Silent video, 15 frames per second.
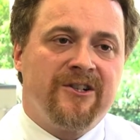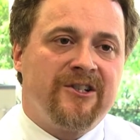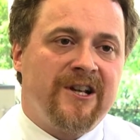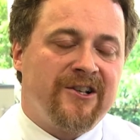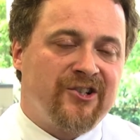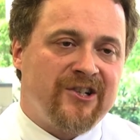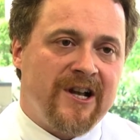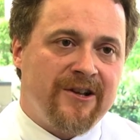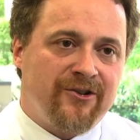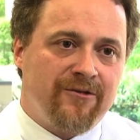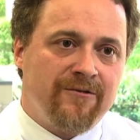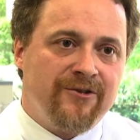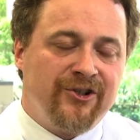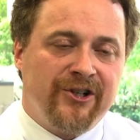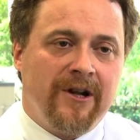
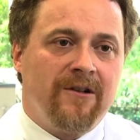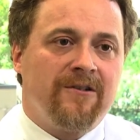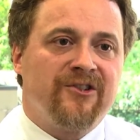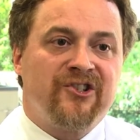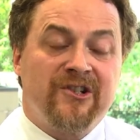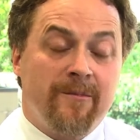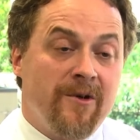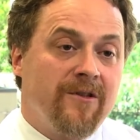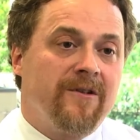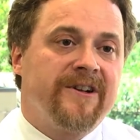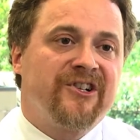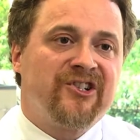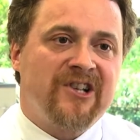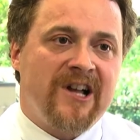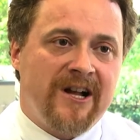testosterone gel or some other
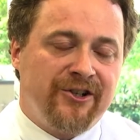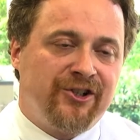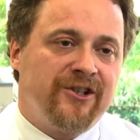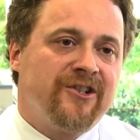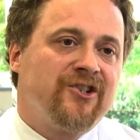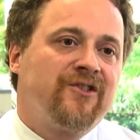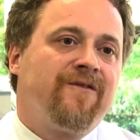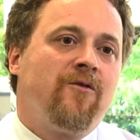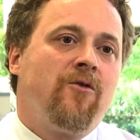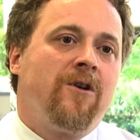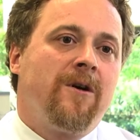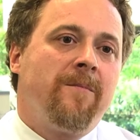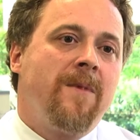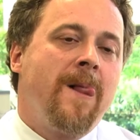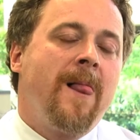exogenous
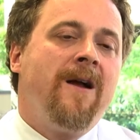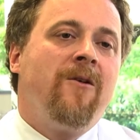form,